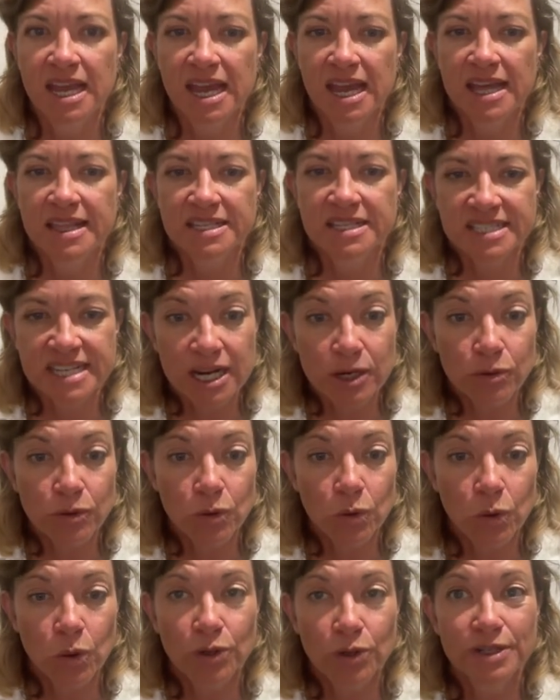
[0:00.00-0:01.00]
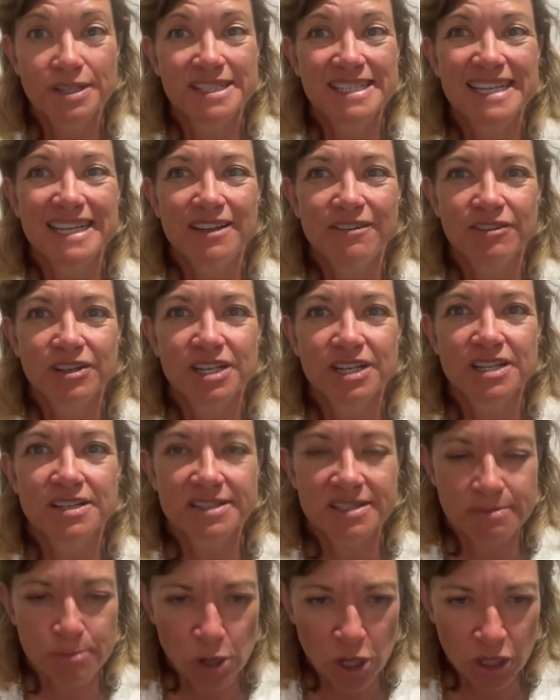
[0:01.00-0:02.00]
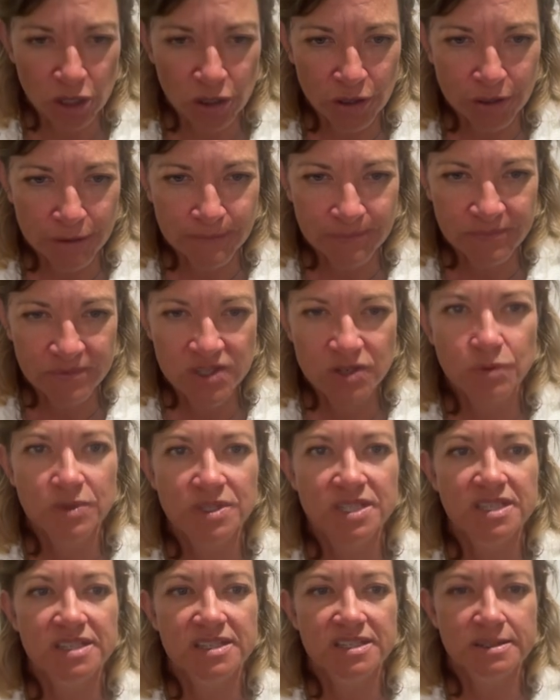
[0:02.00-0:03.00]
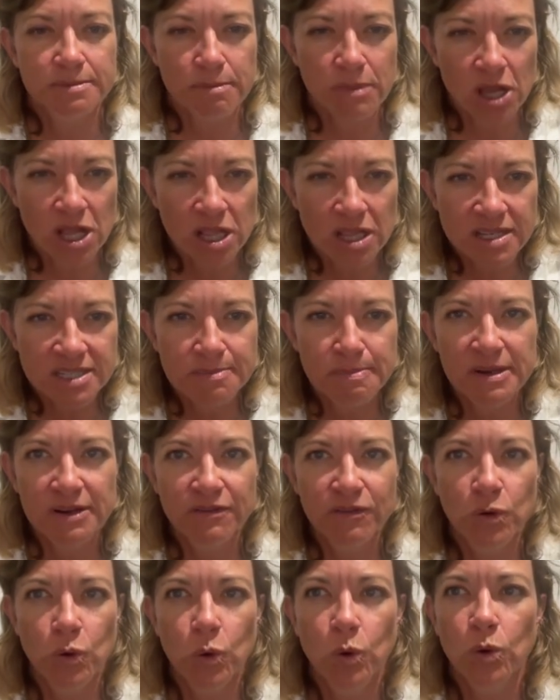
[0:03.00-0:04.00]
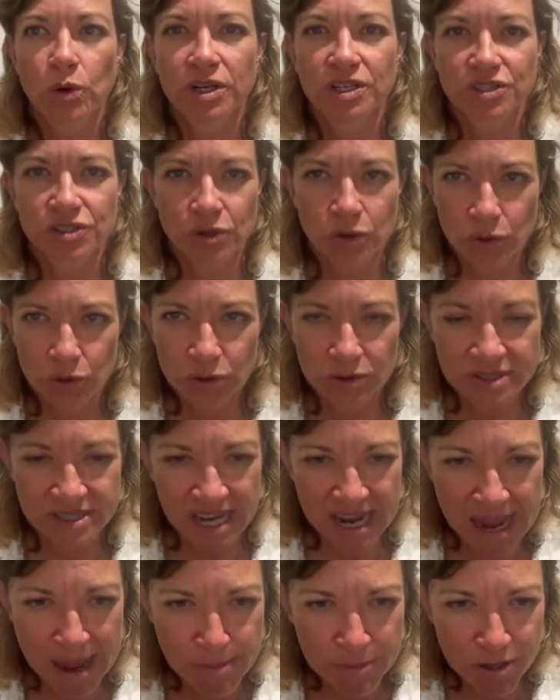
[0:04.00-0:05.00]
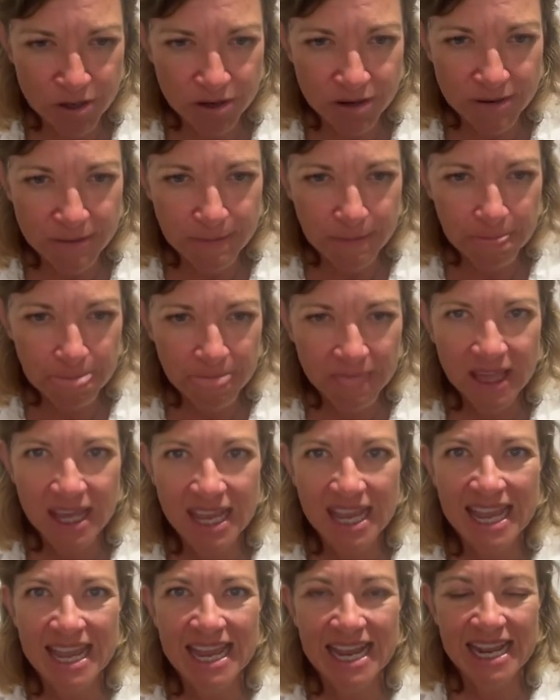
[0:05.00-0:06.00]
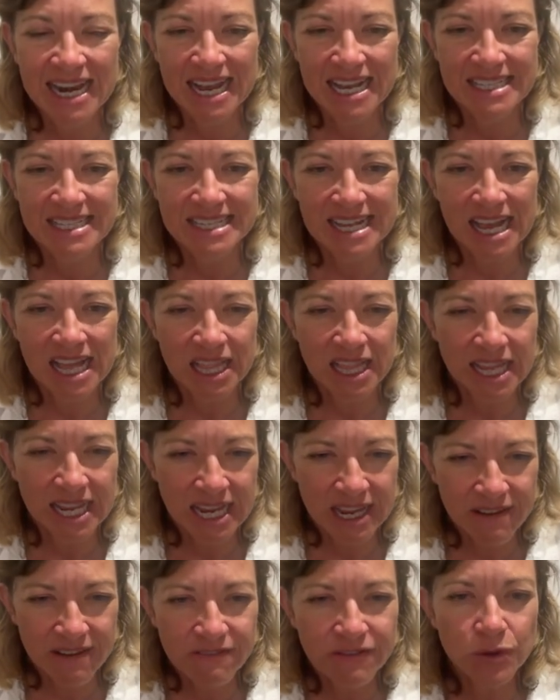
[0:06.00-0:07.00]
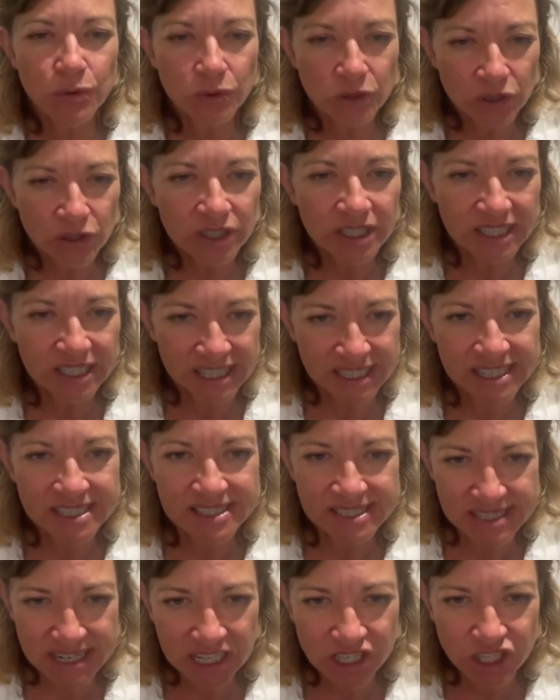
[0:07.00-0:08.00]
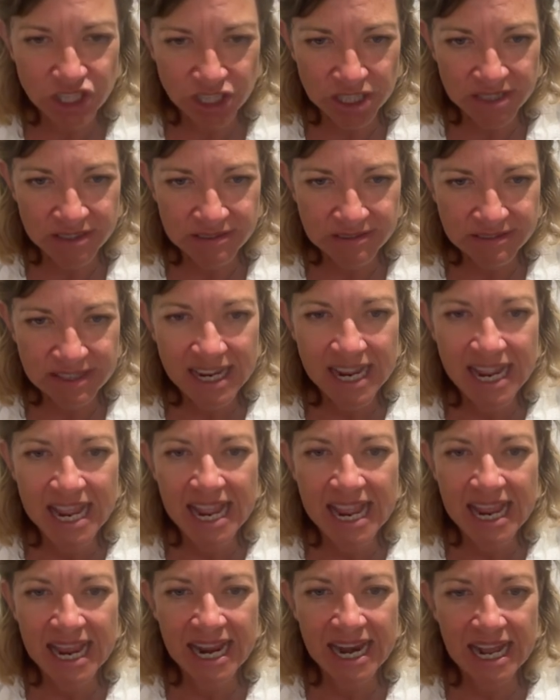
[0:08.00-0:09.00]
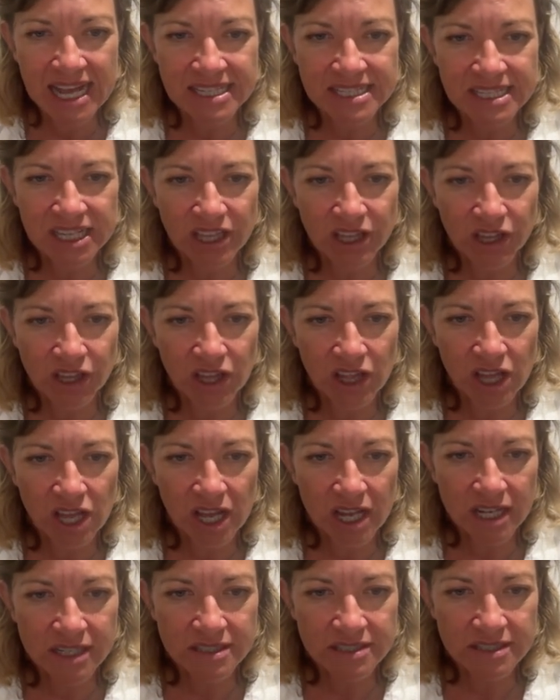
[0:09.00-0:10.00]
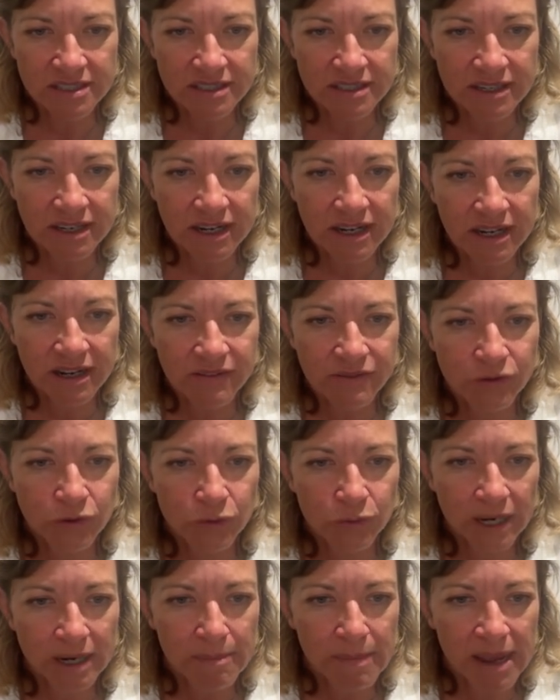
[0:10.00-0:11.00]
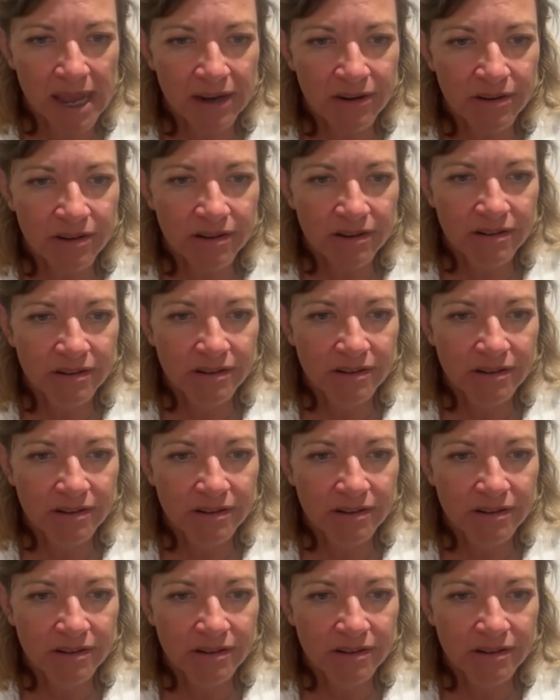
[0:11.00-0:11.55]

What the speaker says: The sacral cord is even smaller. So it's the smallest bit of cord in total diameter. It has, if you look at it in section, it has a lot of gray matter